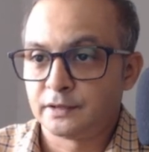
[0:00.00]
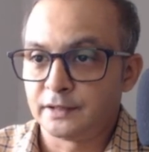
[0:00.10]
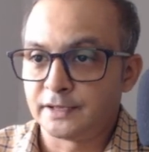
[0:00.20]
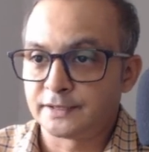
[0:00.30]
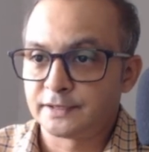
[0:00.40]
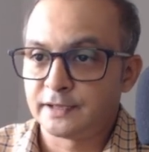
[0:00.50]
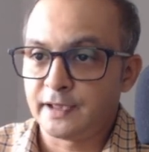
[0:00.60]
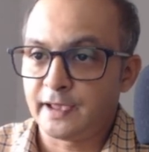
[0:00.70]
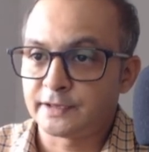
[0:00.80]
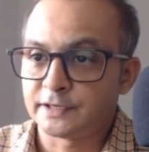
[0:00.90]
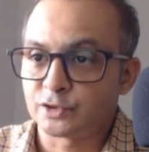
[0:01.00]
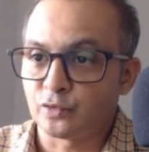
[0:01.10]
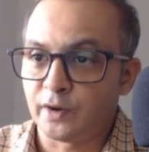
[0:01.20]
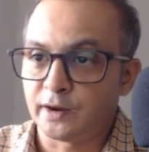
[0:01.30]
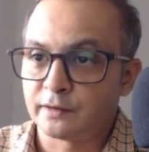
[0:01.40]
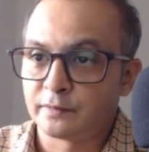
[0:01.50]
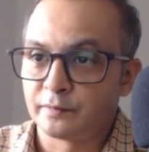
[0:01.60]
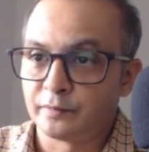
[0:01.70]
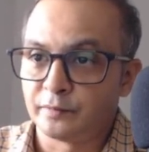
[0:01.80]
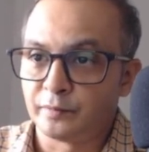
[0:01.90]
this x square
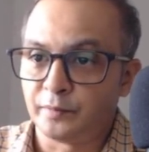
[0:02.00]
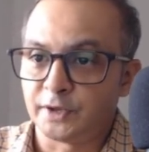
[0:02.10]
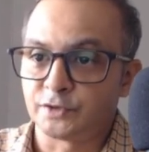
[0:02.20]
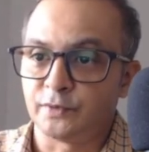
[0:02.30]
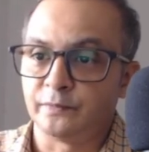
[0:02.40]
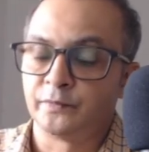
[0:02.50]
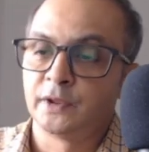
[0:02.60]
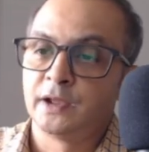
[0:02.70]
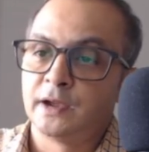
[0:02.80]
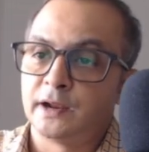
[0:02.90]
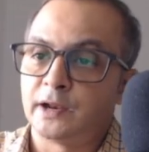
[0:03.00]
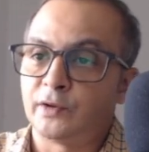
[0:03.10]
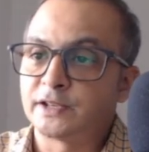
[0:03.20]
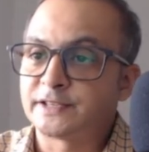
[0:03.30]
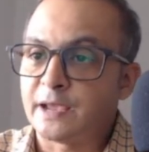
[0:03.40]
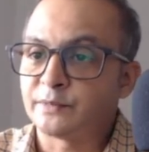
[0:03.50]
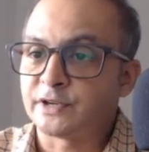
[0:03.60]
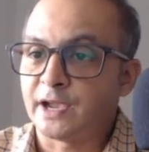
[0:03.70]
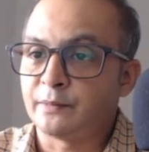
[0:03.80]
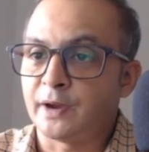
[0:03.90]
plus 1. Now at the same
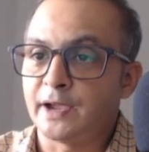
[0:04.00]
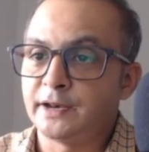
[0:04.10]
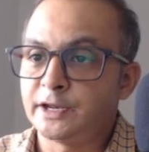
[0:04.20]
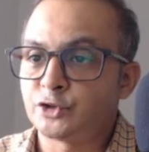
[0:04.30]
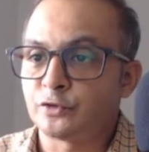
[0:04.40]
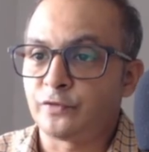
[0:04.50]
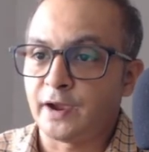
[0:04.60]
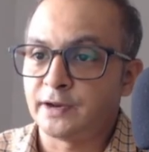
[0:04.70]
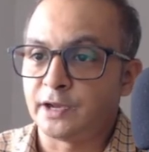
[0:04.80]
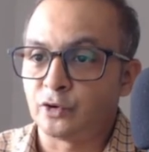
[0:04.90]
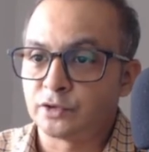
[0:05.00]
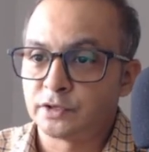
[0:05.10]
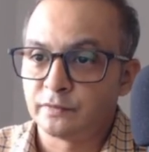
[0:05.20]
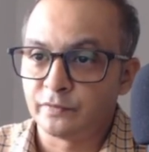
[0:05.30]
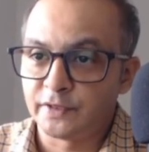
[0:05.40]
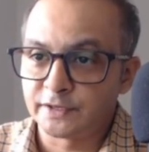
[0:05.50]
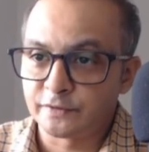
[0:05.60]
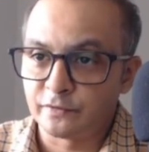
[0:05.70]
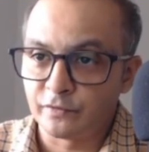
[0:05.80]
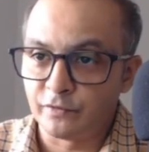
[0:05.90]
time, I need to find out
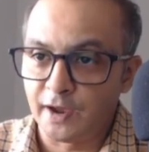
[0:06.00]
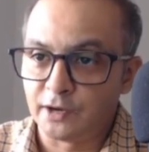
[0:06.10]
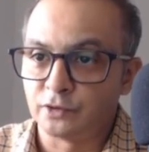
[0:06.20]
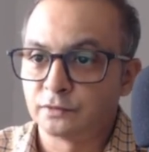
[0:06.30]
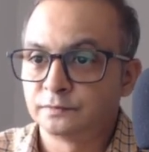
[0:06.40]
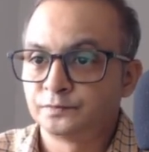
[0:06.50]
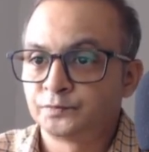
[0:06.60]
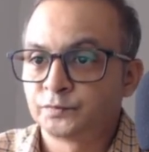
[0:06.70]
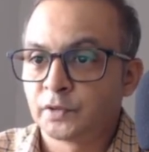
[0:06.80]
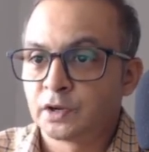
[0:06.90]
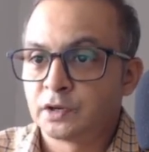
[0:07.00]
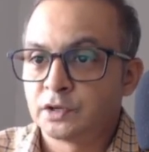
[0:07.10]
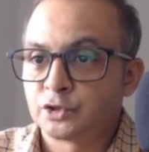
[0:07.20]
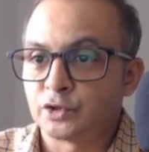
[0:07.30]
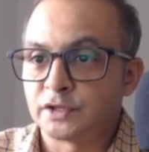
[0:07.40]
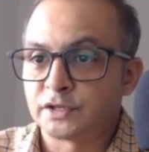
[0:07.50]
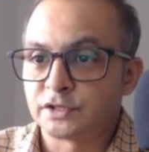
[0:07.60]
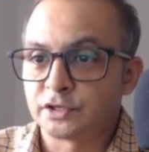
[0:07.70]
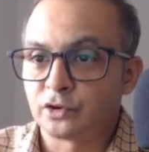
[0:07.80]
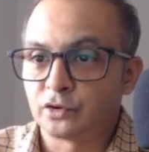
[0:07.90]
this value. So this is
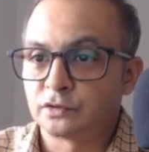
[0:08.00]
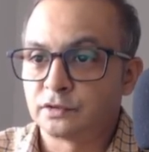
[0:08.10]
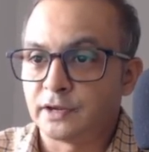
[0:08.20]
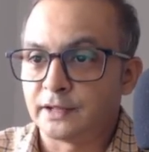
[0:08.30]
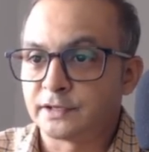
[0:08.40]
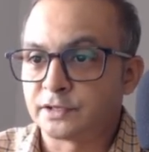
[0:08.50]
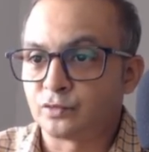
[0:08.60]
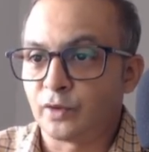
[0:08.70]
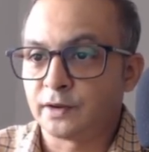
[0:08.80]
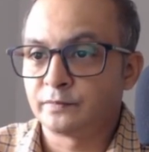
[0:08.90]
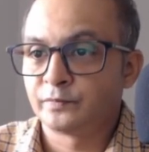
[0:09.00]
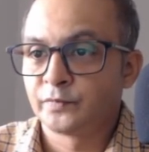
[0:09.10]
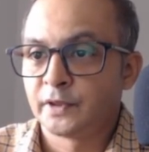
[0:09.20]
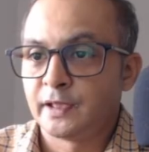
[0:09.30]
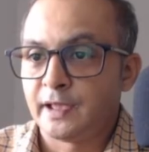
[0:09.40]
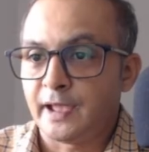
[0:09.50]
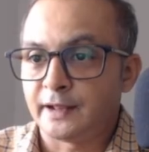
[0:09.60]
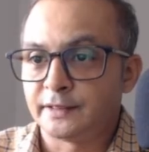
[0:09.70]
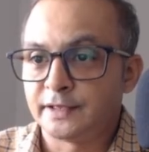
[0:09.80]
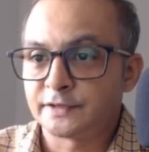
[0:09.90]
0 and this is 1,
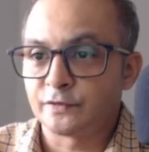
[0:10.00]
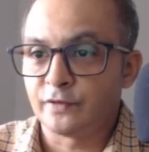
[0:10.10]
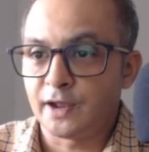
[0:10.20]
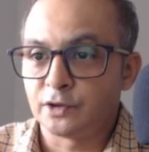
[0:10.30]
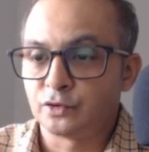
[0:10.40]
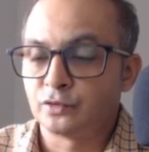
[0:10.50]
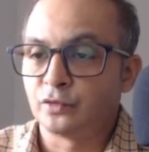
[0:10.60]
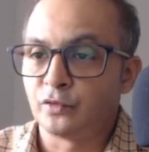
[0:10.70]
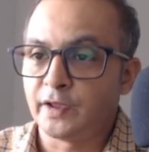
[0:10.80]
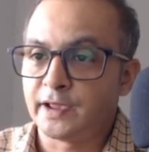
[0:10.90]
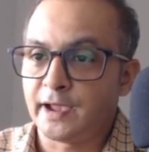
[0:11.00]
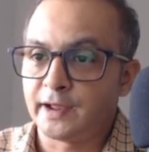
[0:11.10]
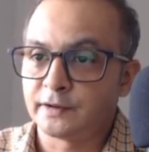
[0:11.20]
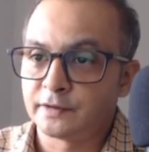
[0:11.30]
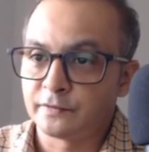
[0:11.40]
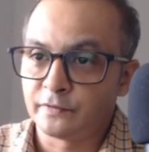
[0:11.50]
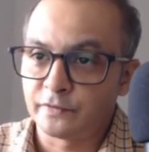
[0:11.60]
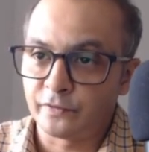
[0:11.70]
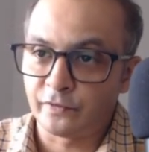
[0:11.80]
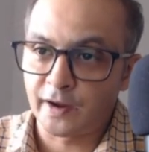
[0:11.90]
And this value we can
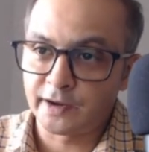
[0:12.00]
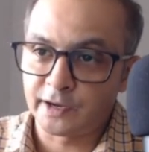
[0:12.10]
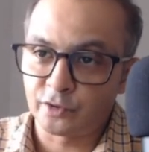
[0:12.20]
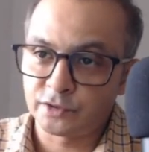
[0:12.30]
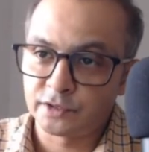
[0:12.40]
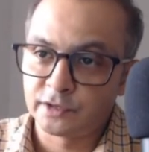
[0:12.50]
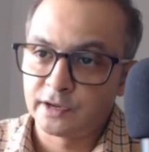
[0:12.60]
find out